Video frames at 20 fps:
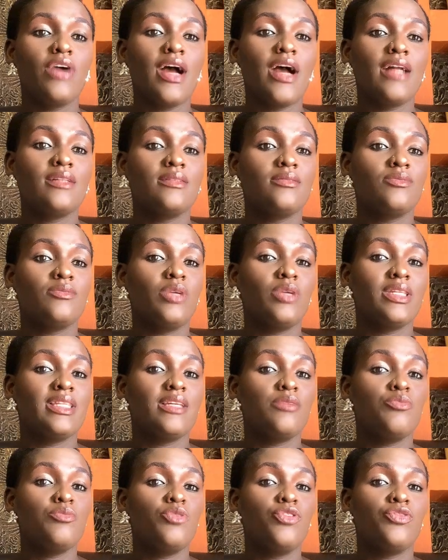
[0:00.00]
and when
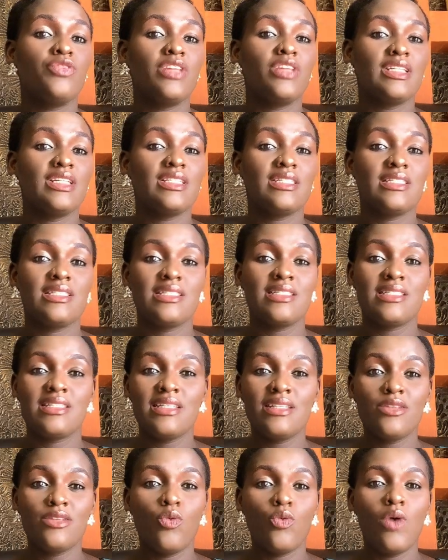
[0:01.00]
they move, they see
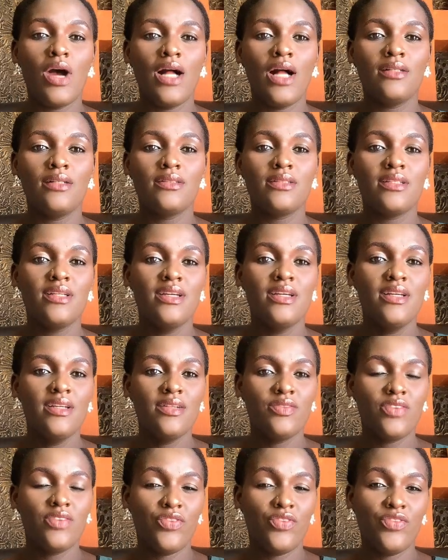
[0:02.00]
the world,
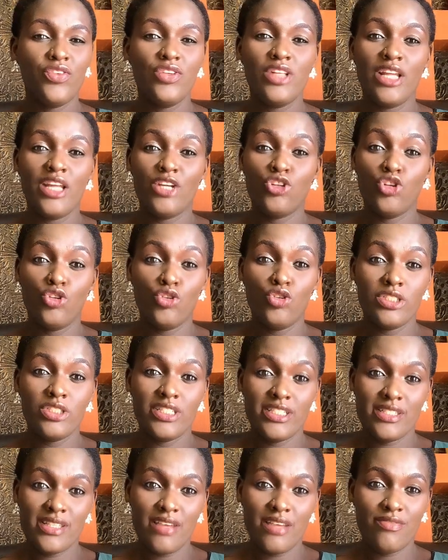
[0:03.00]
they feel like you're not
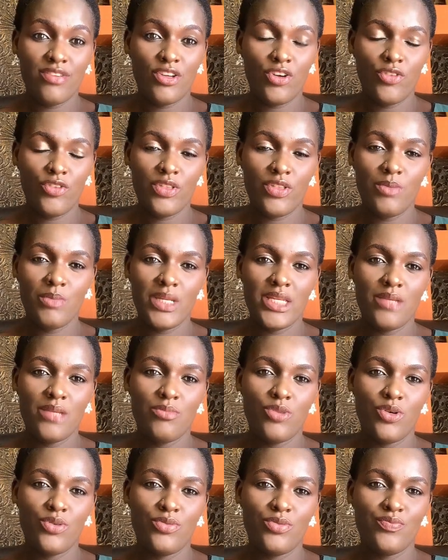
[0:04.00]
deserving of them
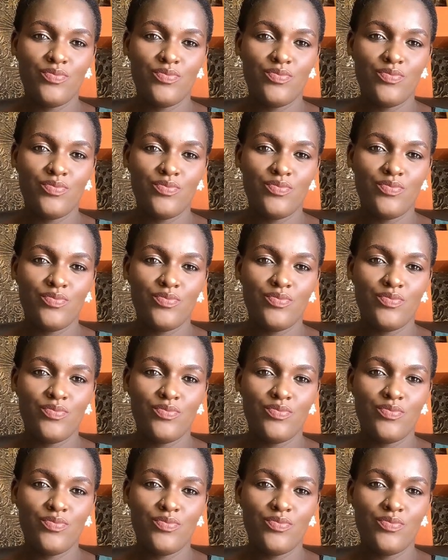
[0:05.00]
anymore.